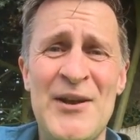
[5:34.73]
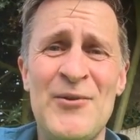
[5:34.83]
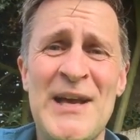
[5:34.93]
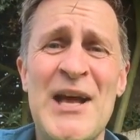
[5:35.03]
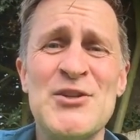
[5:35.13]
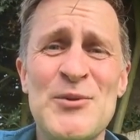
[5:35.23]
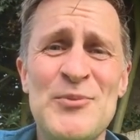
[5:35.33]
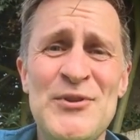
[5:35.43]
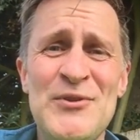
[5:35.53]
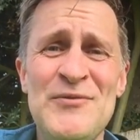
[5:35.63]
and I'll catch
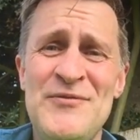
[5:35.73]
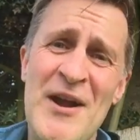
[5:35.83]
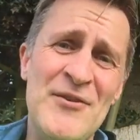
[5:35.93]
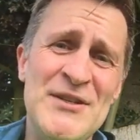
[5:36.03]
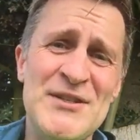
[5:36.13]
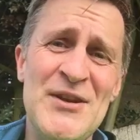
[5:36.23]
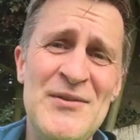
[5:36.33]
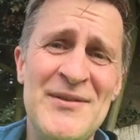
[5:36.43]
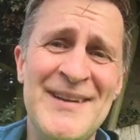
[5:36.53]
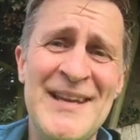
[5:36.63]
up with you very
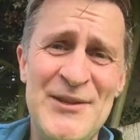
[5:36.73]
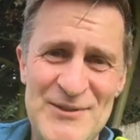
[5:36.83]
soon.